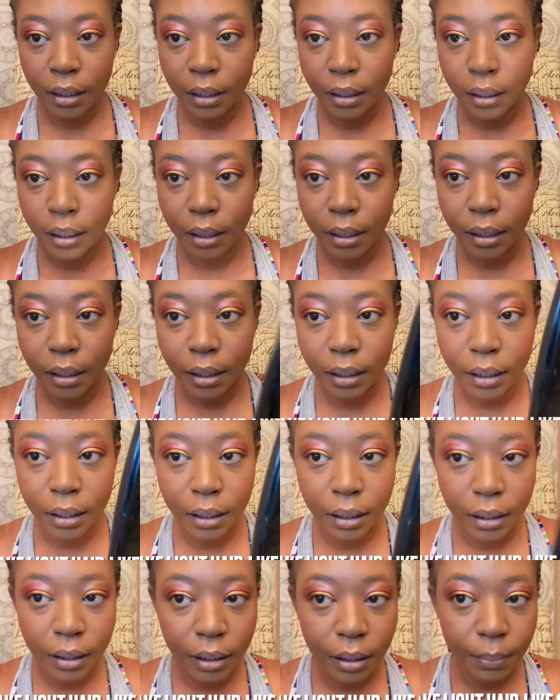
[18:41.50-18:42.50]

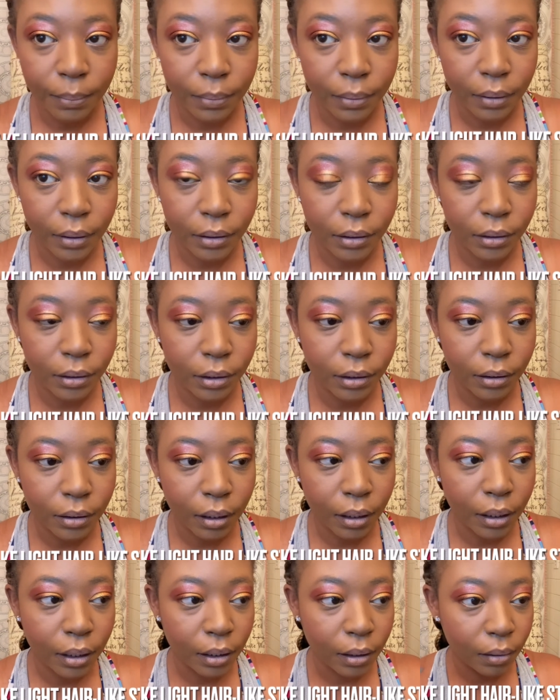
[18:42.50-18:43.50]
And I'm going to
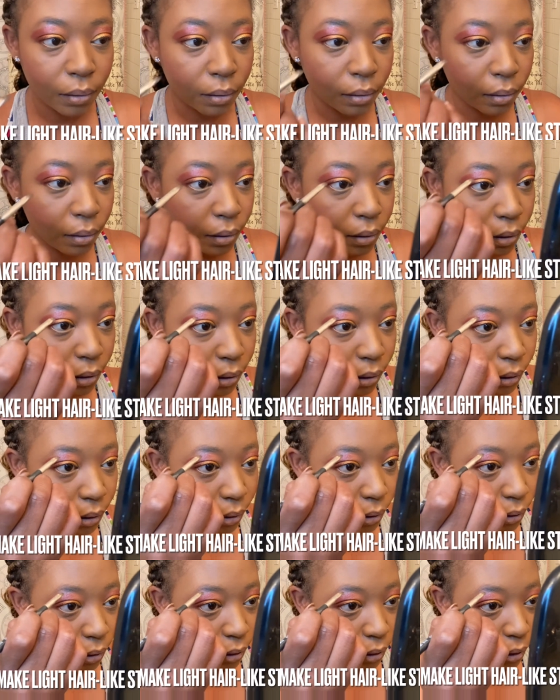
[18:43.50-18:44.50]
start
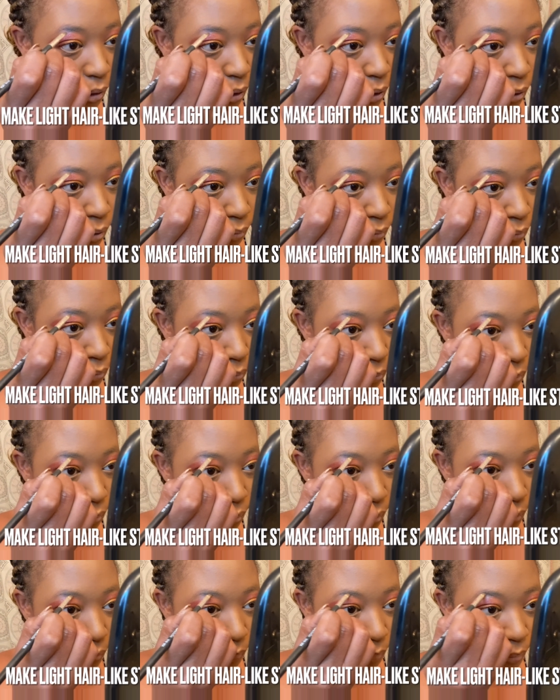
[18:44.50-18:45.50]
on the outer
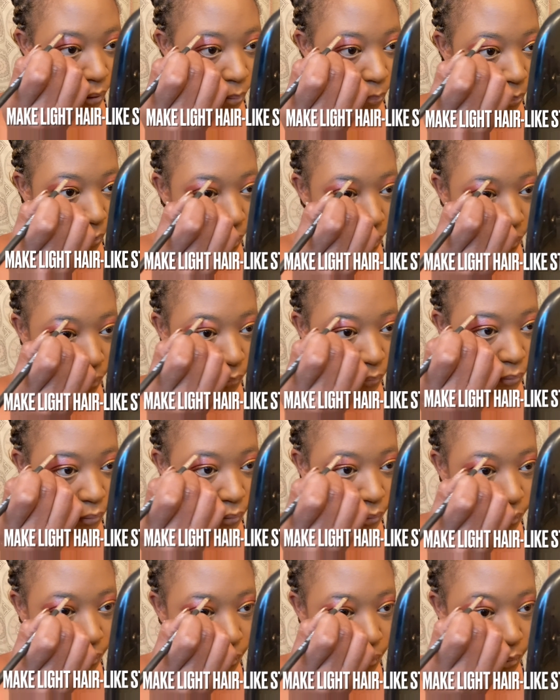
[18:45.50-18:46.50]
corner of my brows,
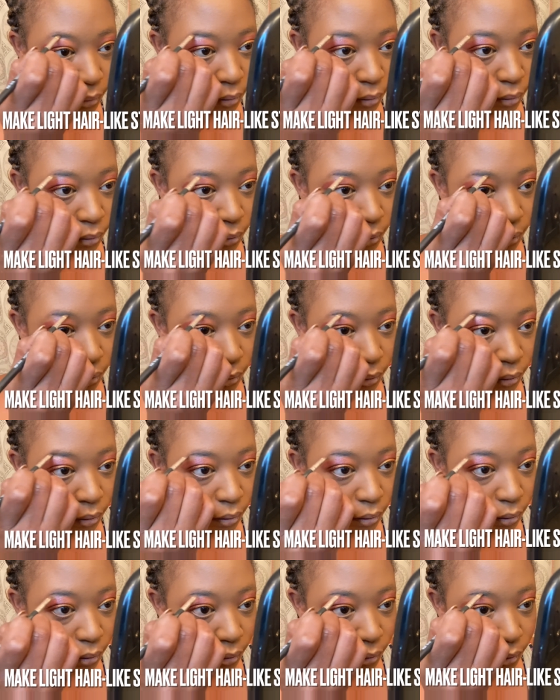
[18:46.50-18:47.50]

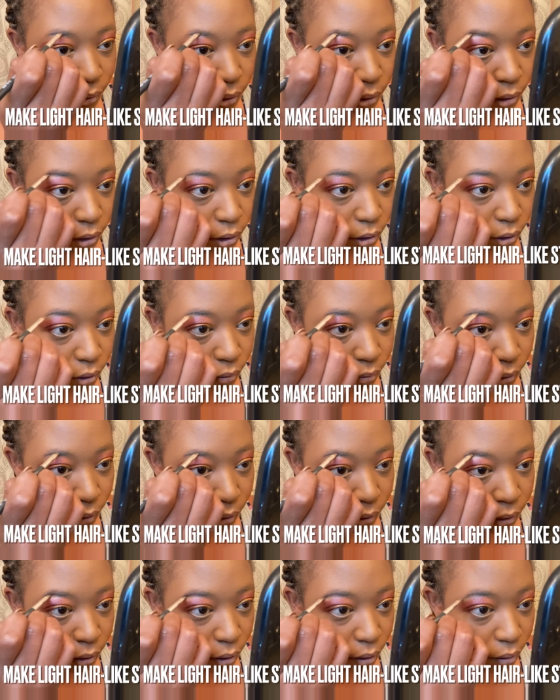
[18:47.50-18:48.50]
just
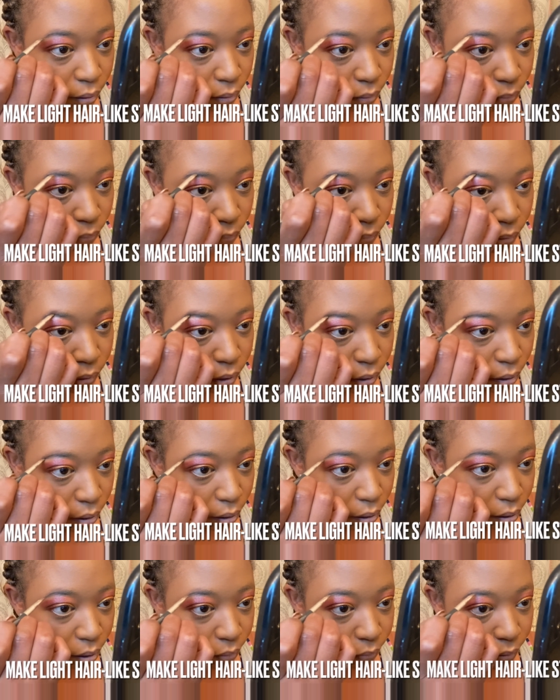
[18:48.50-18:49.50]
tracing what's
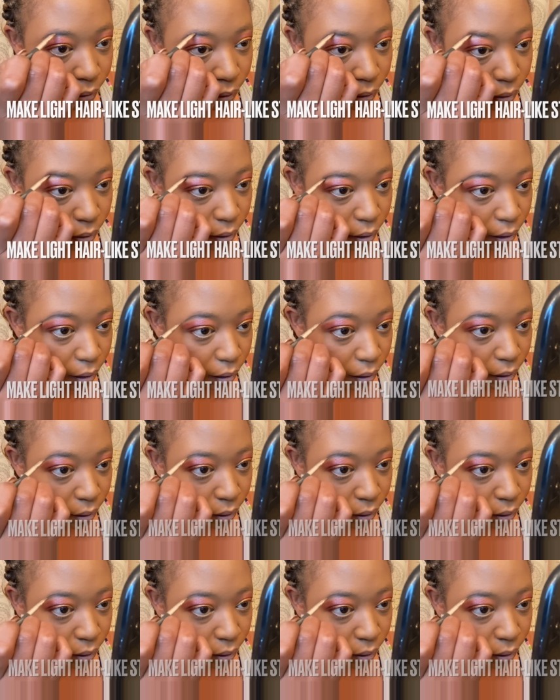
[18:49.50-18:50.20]
already there.